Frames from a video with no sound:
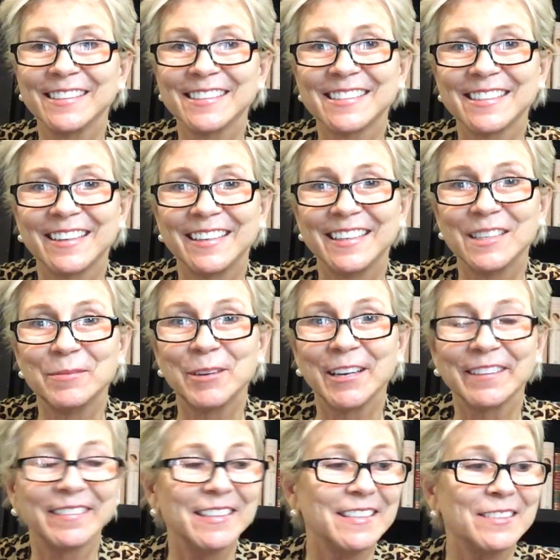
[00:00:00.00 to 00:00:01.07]
excited
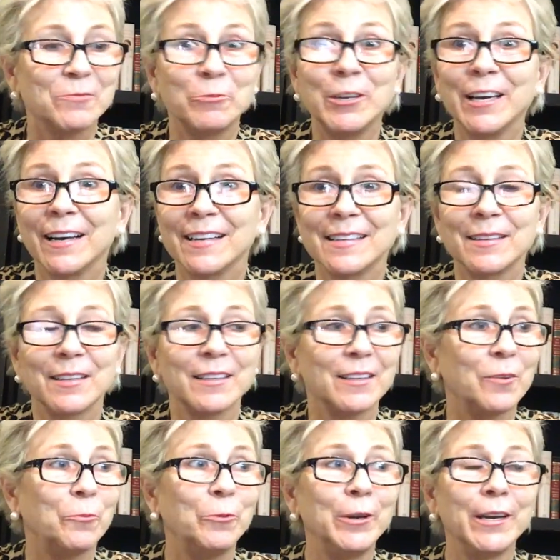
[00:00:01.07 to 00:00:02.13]
about this. We gotta,
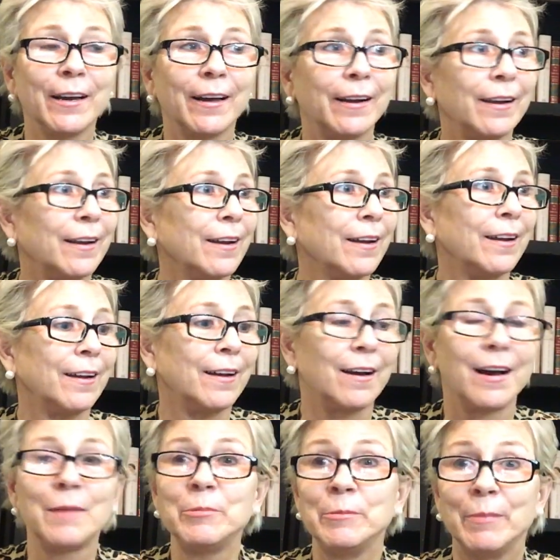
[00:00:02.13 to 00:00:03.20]
we gotta,
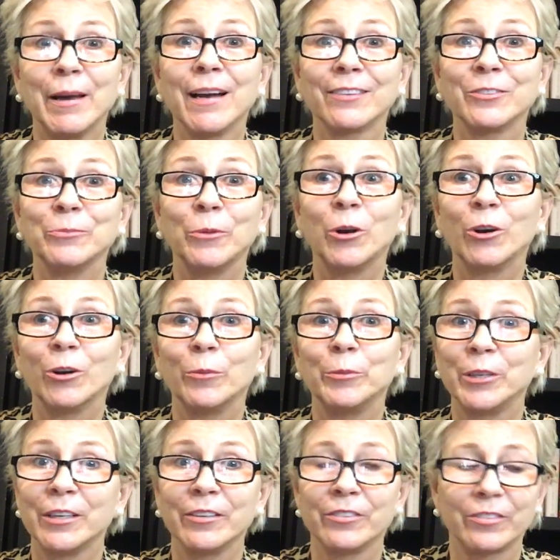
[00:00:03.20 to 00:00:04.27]
I'll be back tomorrow
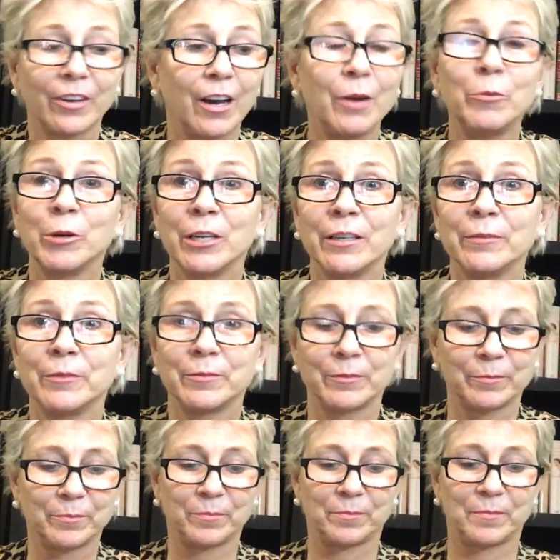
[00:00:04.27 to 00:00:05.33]
because I wanna
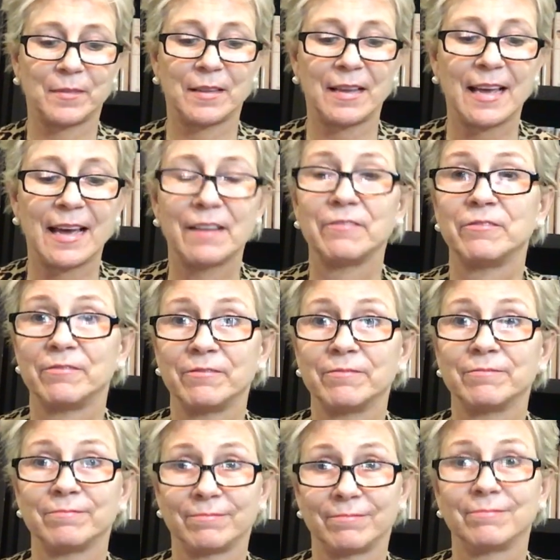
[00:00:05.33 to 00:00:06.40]
have
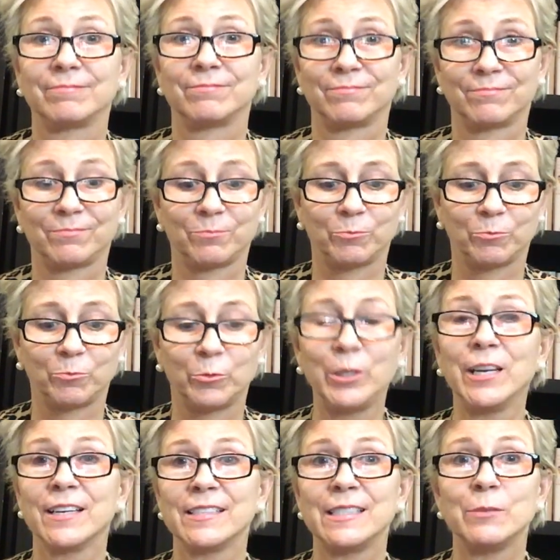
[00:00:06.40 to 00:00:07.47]
we
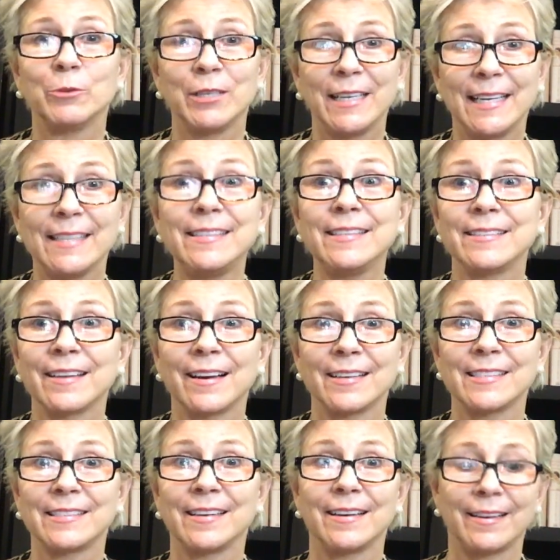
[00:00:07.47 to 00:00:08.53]
got to see what Nancy's got
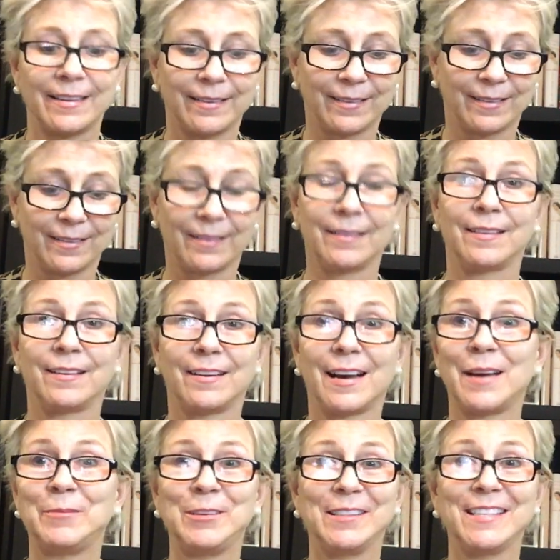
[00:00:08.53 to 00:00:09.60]
to say.
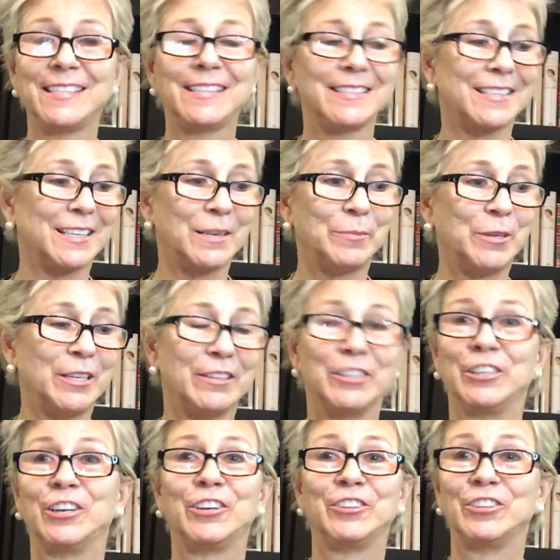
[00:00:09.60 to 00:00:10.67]
I mean, this is going to be
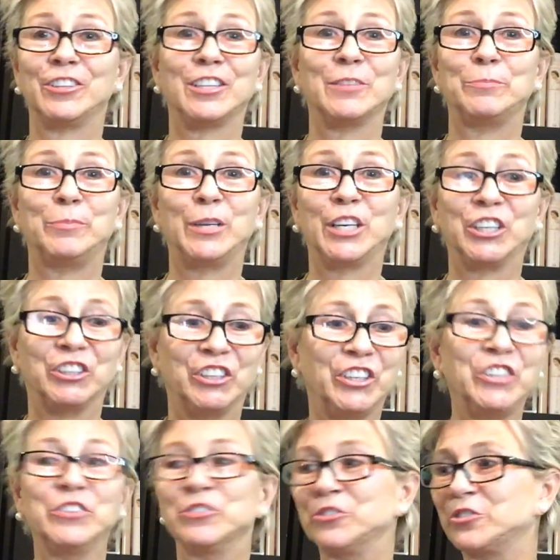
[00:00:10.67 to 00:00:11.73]
the, the big
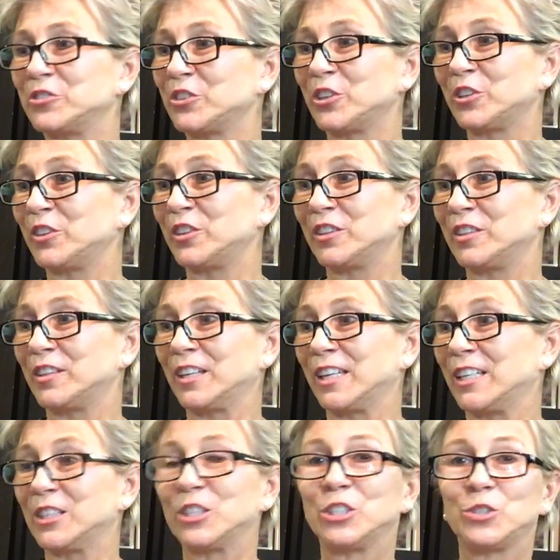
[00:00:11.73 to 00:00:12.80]
news.
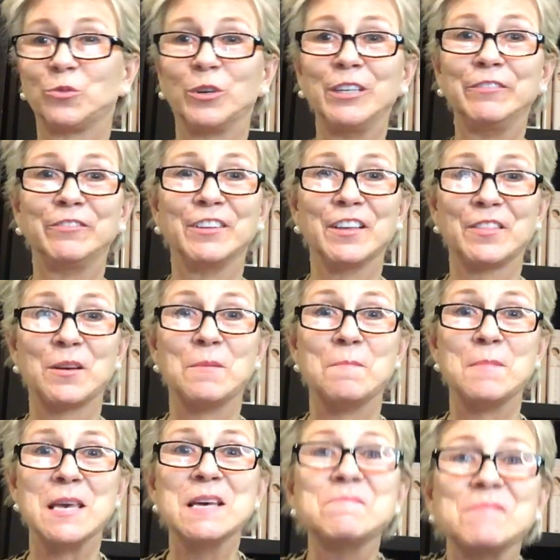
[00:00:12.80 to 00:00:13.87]
The 25th
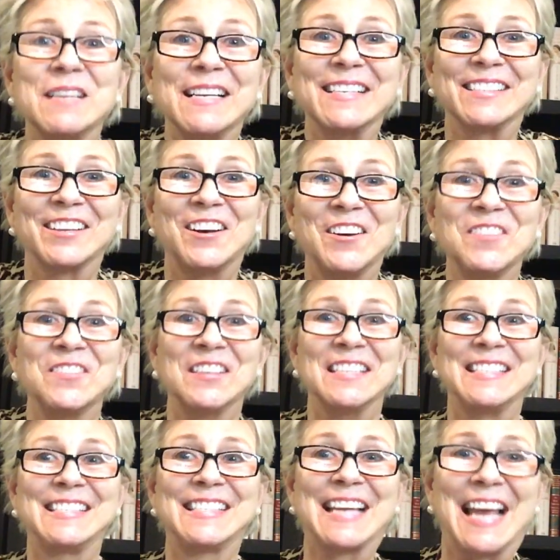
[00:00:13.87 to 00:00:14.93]
Amendment is on the
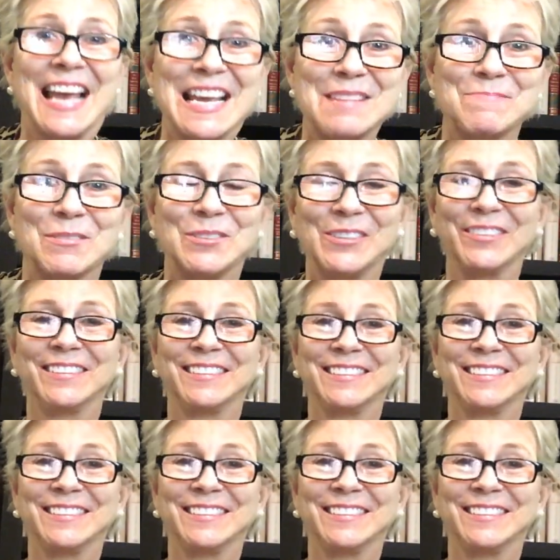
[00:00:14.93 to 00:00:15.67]
table.